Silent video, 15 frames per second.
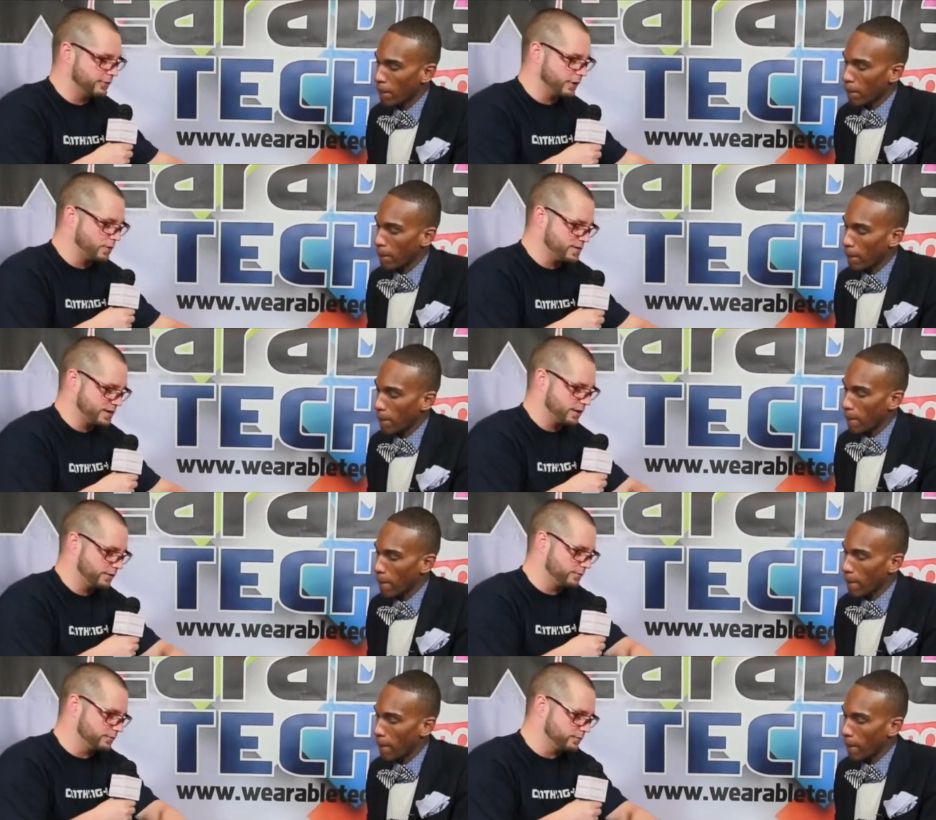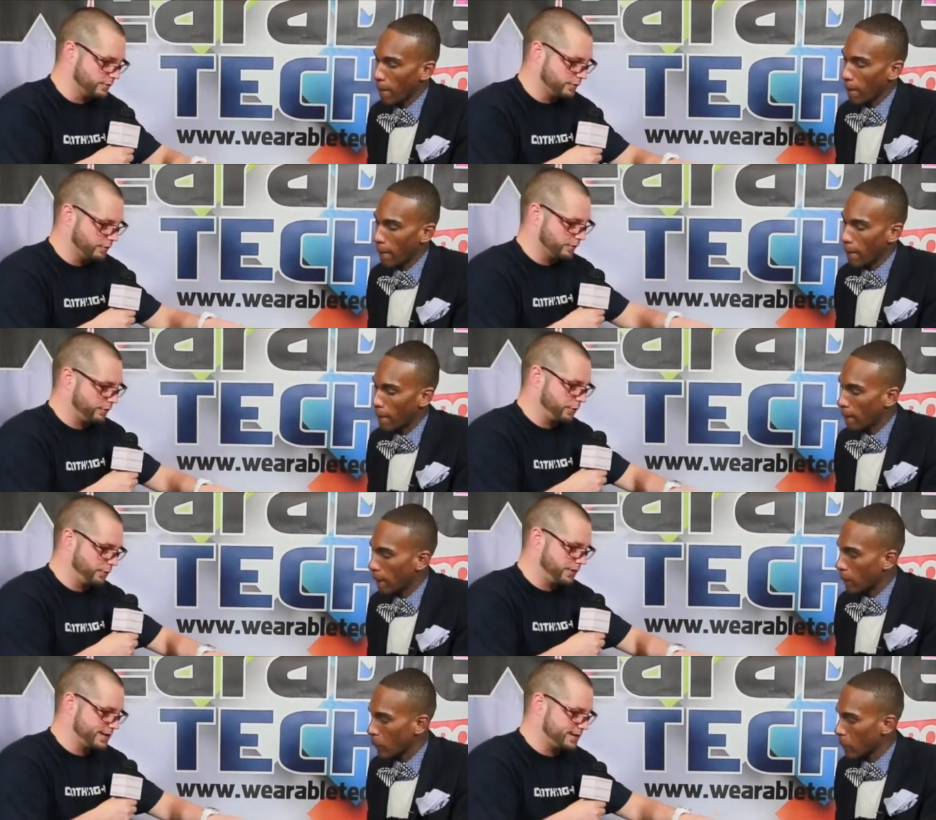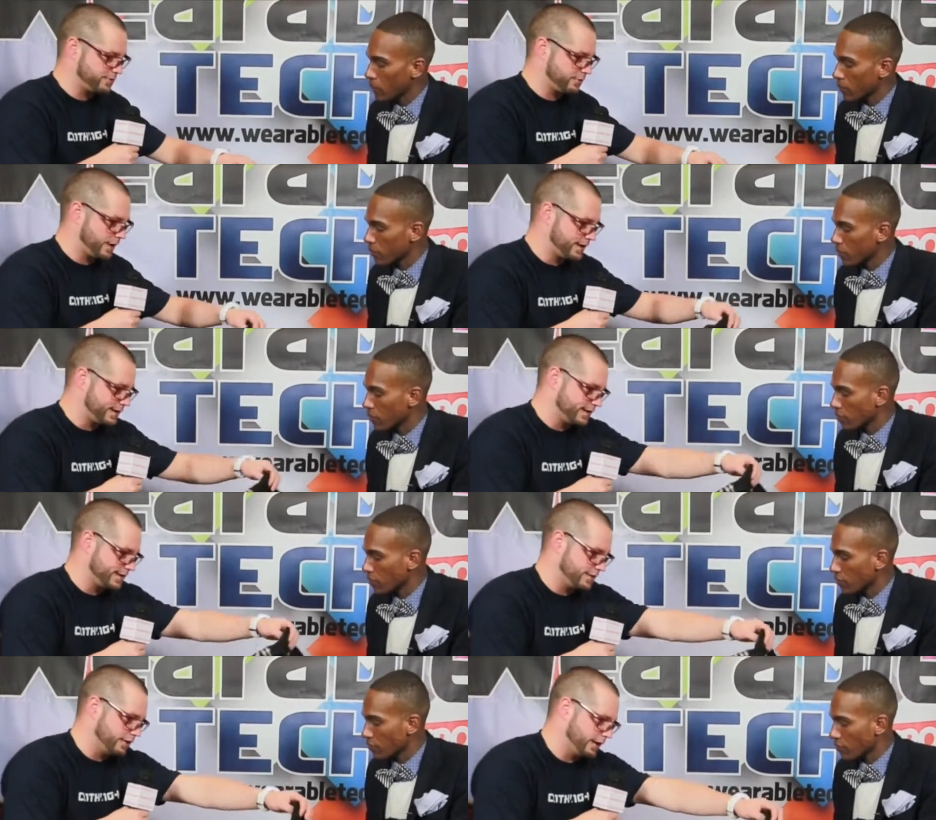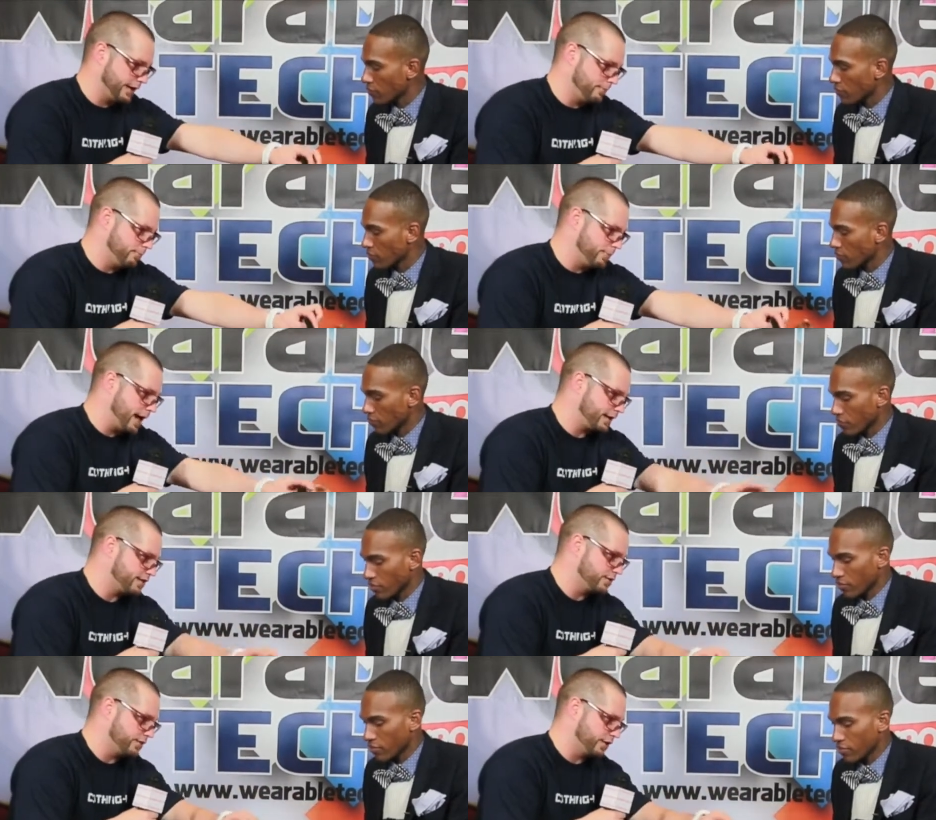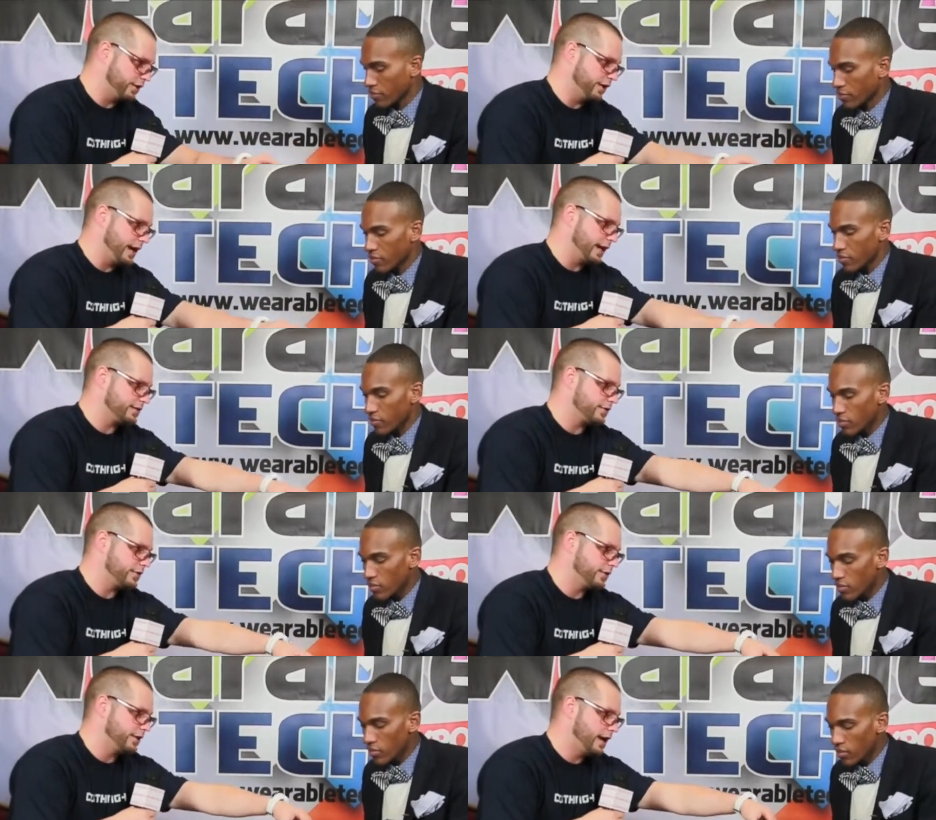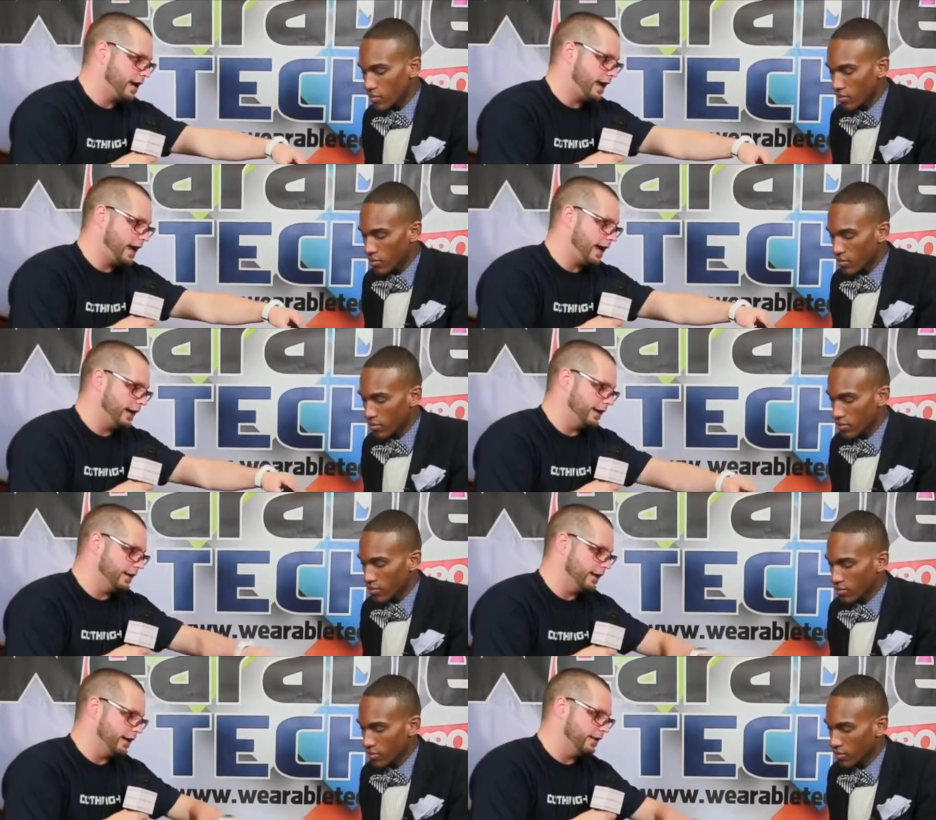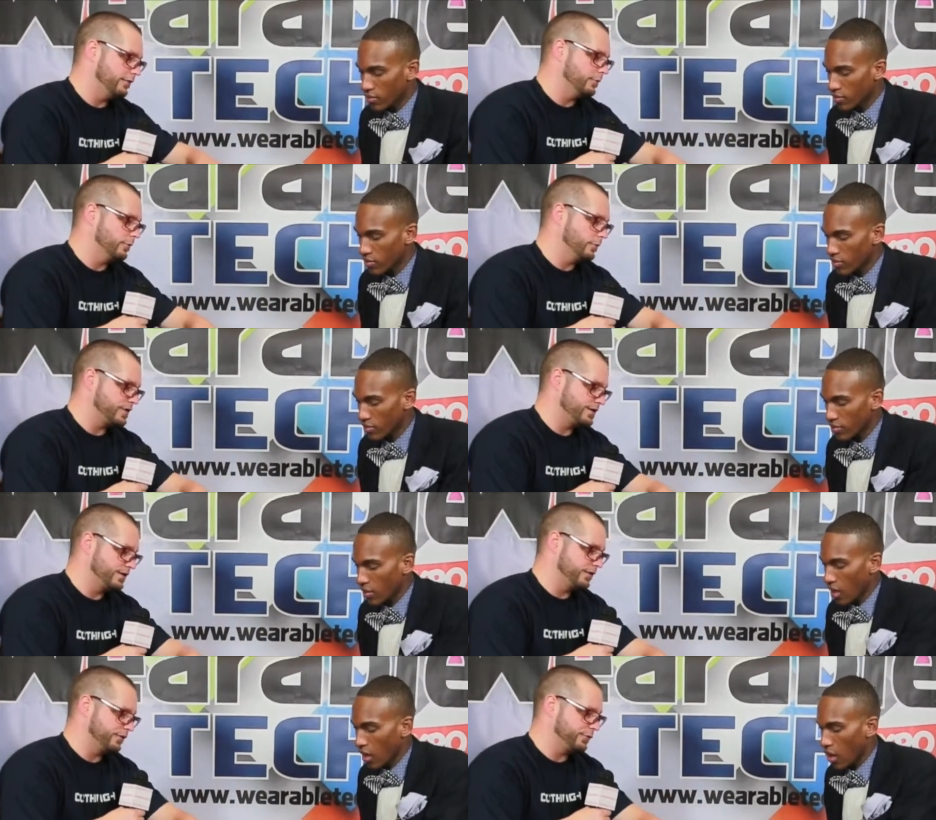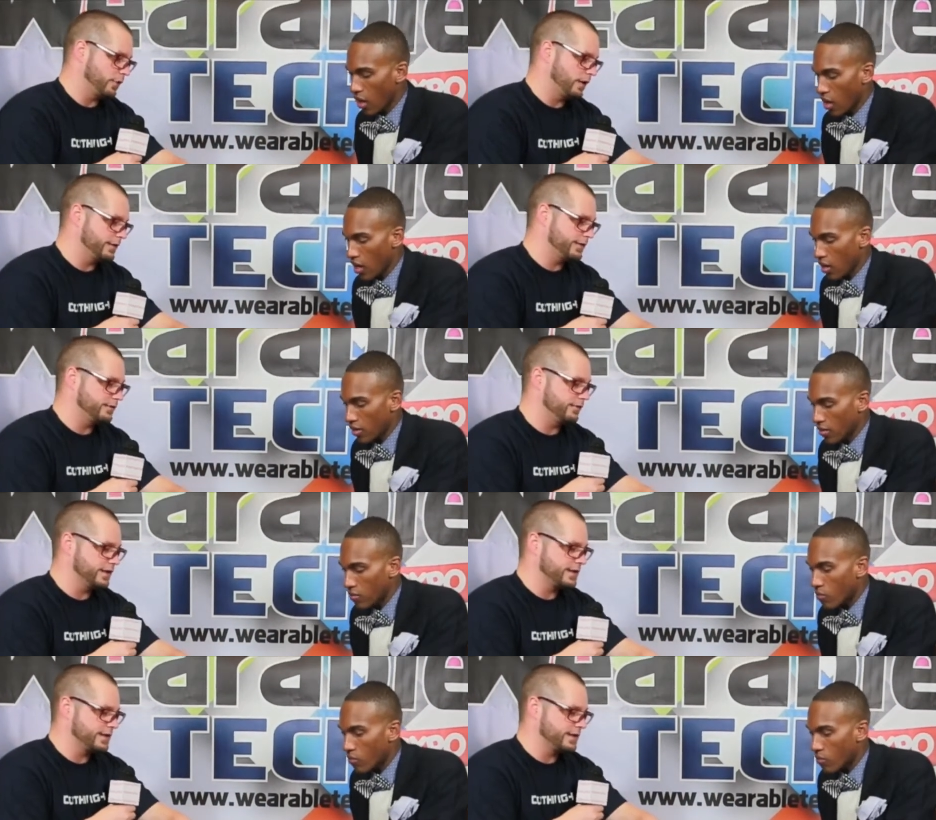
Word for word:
Speaker 1: those are, you know, through these traces, they're led back to the connector, and uh, which is in the front.